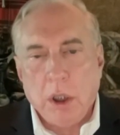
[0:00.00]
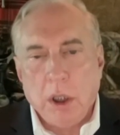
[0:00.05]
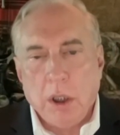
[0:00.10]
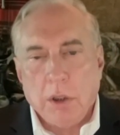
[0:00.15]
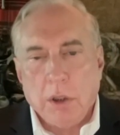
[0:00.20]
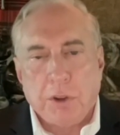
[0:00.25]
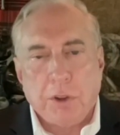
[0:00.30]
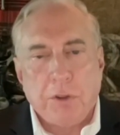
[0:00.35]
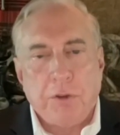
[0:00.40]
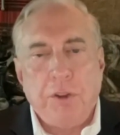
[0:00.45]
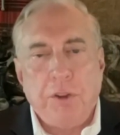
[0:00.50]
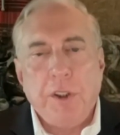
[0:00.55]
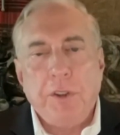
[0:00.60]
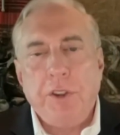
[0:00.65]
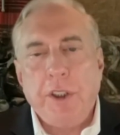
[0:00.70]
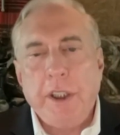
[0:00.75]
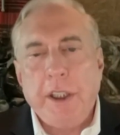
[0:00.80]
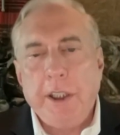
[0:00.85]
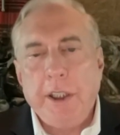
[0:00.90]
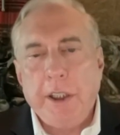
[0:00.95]
For
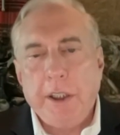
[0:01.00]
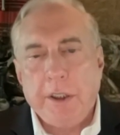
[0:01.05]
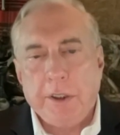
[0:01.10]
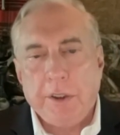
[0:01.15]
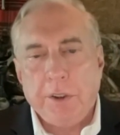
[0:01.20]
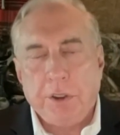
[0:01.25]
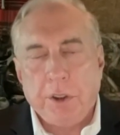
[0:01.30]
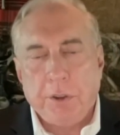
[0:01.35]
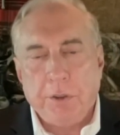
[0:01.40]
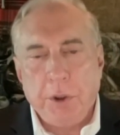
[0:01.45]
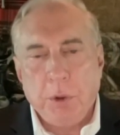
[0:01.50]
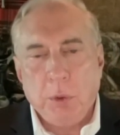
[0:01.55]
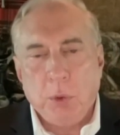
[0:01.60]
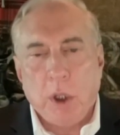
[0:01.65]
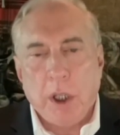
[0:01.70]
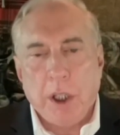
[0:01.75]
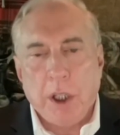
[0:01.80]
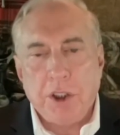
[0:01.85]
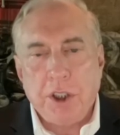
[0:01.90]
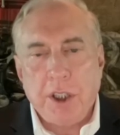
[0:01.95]
50 years, if you
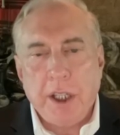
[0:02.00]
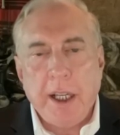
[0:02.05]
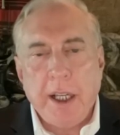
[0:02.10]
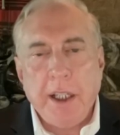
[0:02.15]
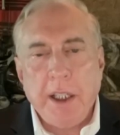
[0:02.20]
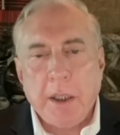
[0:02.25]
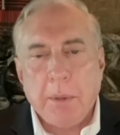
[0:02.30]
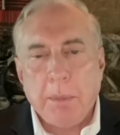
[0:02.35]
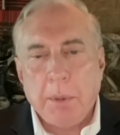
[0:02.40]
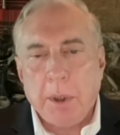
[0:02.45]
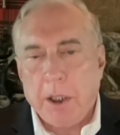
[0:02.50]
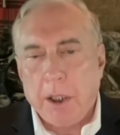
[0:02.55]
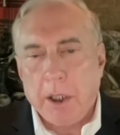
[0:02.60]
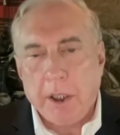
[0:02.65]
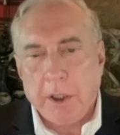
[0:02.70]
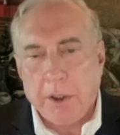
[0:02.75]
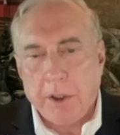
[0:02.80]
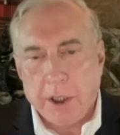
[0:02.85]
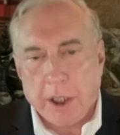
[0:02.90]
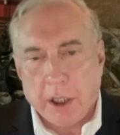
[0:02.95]
watched any
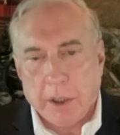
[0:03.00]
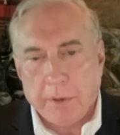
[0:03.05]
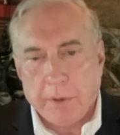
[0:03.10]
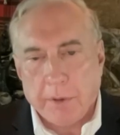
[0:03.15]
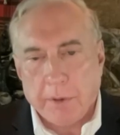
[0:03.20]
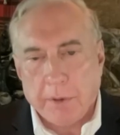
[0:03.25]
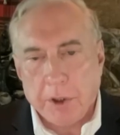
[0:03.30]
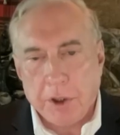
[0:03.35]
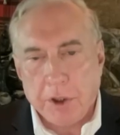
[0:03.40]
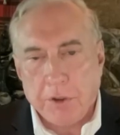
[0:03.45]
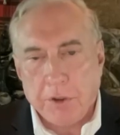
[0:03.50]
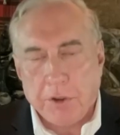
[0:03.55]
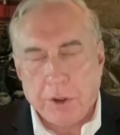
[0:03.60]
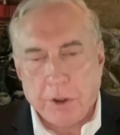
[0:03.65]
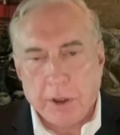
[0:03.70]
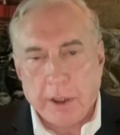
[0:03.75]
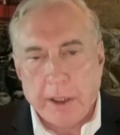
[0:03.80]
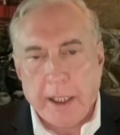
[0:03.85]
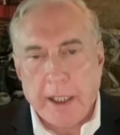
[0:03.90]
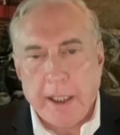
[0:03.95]
American television, certainly
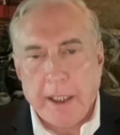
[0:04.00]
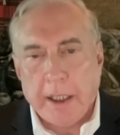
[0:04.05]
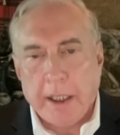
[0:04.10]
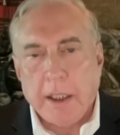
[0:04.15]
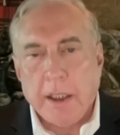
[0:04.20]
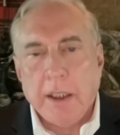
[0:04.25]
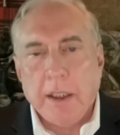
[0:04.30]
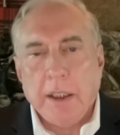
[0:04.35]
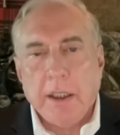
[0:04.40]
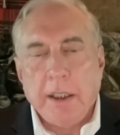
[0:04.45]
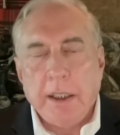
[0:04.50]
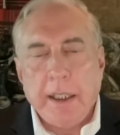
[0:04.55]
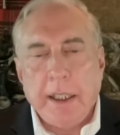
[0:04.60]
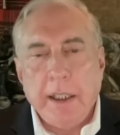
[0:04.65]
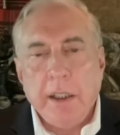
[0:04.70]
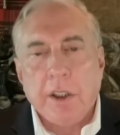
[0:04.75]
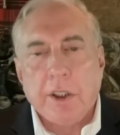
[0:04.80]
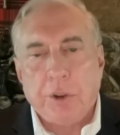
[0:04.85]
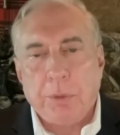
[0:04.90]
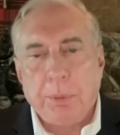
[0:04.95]
any
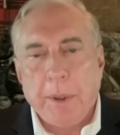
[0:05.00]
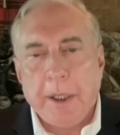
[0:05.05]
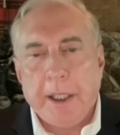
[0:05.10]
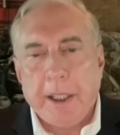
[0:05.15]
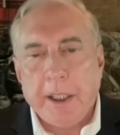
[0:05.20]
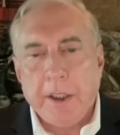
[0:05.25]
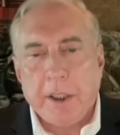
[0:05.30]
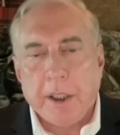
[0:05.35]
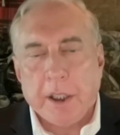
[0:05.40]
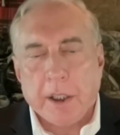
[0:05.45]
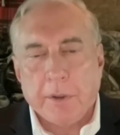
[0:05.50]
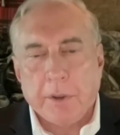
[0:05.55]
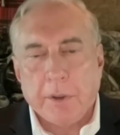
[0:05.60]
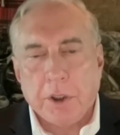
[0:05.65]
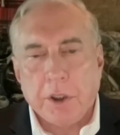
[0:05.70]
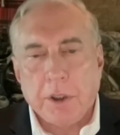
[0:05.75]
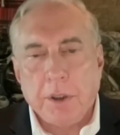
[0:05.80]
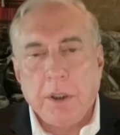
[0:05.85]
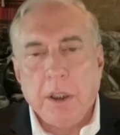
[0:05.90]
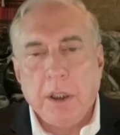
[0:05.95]
English-speaking
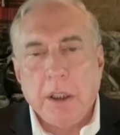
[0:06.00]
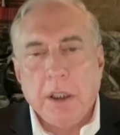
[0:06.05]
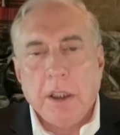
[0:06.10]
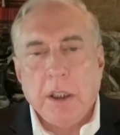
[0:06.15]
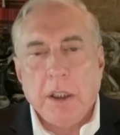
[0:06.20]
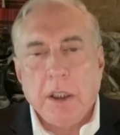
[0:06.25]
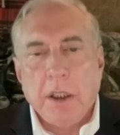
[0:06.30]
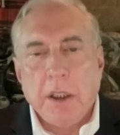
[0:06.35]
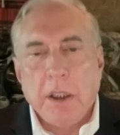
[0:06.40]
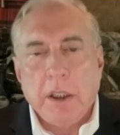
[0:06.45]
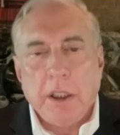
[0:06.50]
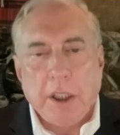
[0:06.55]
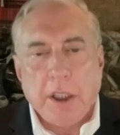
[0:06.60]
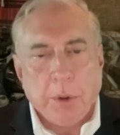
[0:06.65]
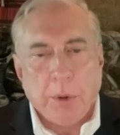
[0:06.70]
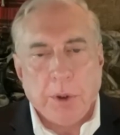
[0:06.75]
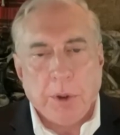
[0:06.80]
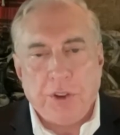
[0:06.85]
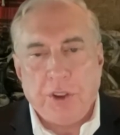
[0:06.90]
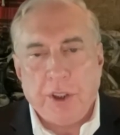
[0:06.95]
television, you would
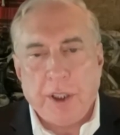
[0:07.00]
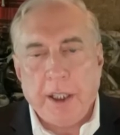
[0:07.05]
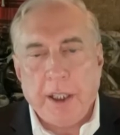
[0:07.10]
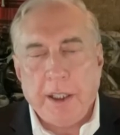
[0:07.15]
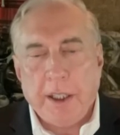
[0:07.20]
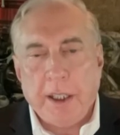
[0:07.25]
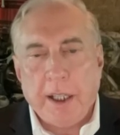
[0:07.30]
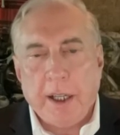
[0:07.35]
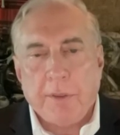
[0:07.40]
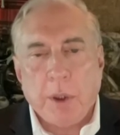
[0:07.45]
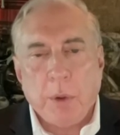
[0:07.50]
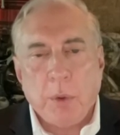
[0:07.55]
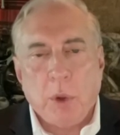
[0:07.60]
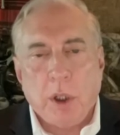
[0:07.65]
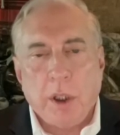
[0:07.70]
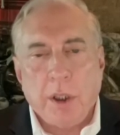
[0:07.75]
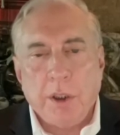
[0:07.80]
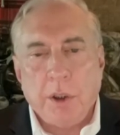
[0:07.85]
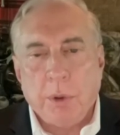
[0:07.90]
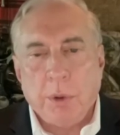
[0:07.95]
see that
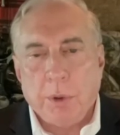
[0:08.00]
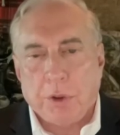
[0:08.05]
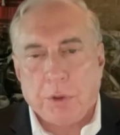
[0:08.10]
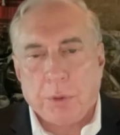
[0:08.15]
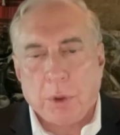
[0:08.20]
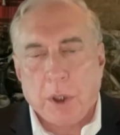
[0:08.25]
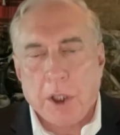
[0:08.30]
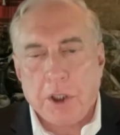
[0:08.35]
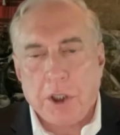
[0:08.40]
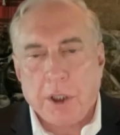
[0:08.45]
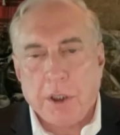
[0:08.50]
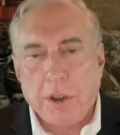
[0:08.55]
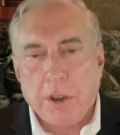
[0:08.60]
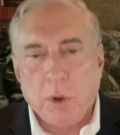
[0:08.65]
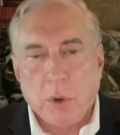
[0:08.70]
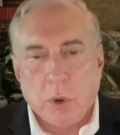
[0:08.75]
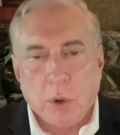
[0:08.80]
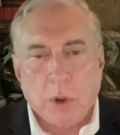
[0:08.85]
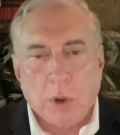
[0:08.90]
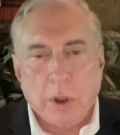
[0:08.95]
everyone who was Russian
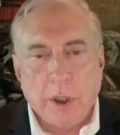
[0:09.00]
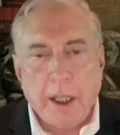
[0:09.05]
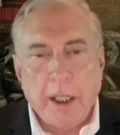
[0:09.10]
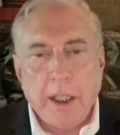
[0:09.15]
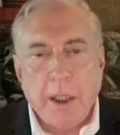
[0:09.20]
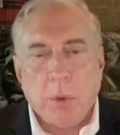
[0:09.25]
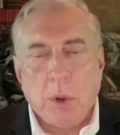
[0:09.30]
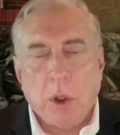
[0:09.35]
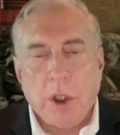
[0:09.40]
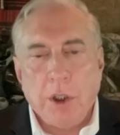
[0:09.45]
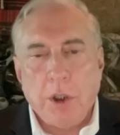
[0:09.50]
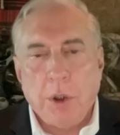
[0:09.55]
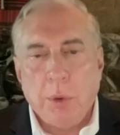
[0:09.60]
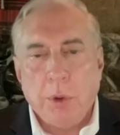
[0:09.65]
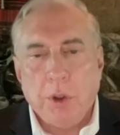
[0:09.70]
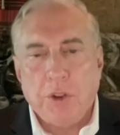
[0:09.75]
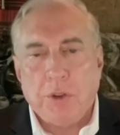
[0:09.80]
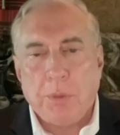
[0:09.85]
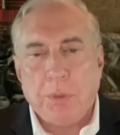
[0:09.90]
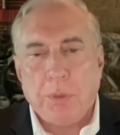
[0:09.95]
or anyone who
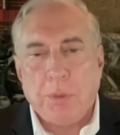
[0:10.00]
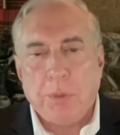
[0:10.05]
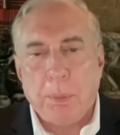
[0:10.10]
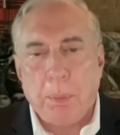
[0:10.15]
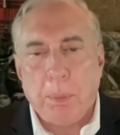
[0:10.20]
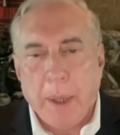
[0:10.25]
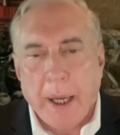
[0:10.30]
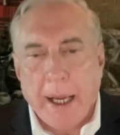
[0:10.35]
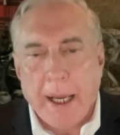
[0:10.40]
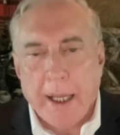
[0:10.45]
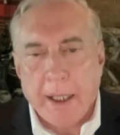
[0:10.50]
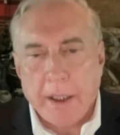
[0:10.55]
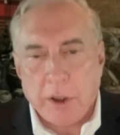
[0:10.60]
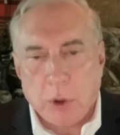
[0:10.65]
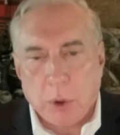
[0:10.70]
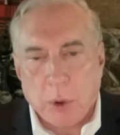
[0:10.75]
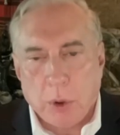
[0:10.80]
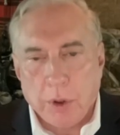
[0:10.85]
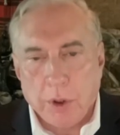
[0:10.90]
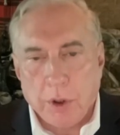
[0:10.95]
was
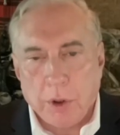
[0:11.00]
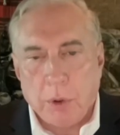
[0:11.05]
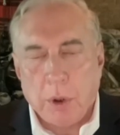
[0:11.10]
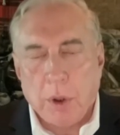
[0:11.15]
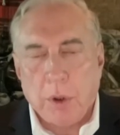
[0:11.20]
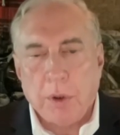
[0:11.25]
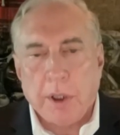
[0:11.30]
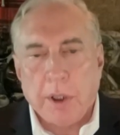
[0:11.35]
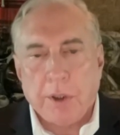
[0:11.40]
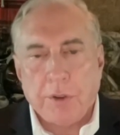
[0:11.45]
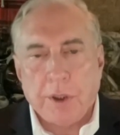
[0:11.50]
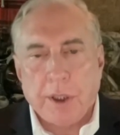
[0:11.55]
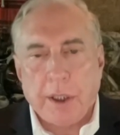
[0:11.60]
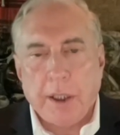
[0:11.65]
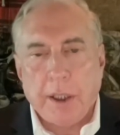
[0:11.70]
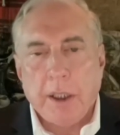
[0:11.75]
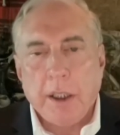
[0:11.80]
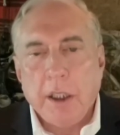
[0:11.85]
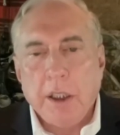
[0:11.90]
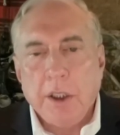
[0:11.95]
bad, quote unquote, as
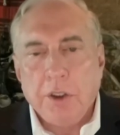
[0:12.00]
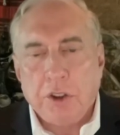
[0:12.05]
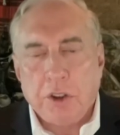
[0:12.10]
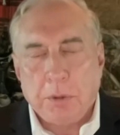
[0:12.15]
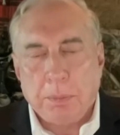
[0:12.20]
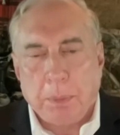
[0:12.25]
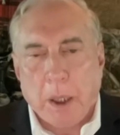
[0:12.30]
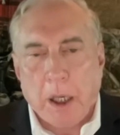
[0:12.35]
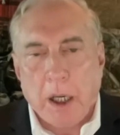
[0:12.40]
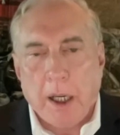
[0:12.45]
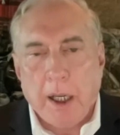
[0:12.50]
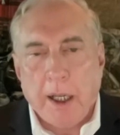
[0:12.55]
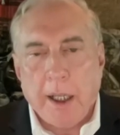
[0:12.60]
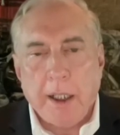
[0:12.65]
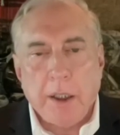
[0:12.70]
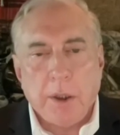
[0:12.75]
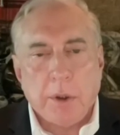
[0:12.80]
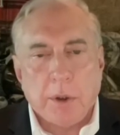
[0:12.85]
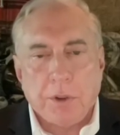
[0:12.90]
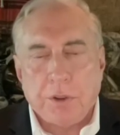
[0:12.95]
a spy
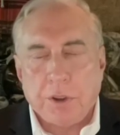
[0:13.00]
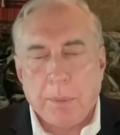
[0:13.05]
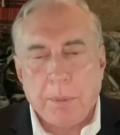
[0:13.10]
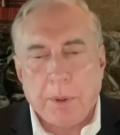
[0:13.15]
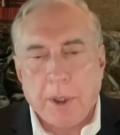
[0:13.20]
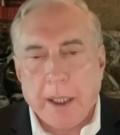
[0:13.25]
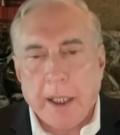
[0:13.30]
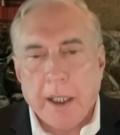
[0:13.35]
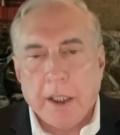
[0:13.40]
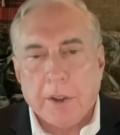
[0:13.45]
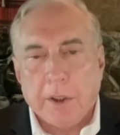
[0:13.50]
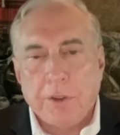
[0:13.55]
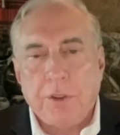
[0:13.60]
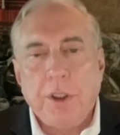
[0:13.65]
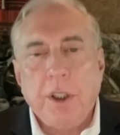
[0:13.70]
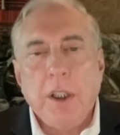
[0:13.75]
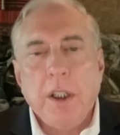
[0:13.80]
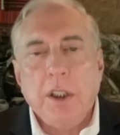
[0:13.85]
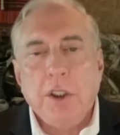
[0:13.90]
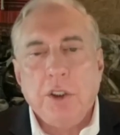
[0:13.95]
or something else,
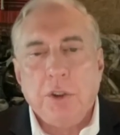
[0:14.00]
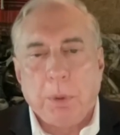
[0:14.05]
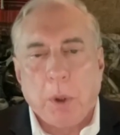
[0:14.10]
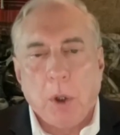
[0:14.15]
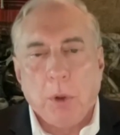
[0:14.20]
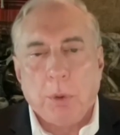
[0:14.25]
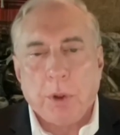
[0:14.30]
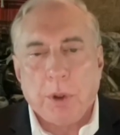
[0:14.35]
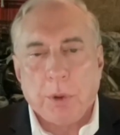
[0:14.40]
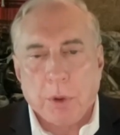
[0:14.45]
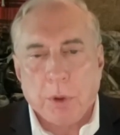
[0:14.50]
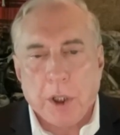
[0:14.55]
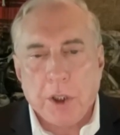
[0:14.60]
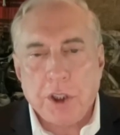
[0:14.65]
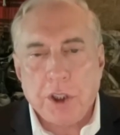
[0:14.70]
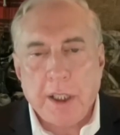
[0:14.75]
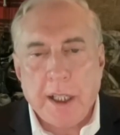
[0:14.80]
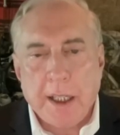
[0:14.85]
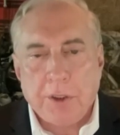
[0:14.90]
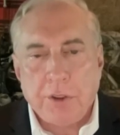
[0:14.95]
spoke with a Russian
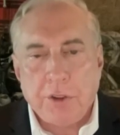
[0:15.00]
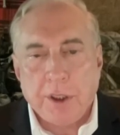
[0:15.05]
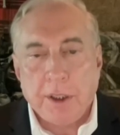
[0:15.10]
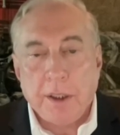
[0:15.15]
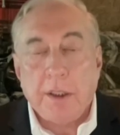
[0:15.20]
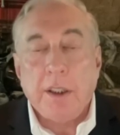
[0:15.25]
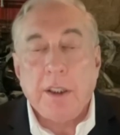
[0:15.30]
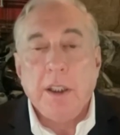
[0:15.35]
accent.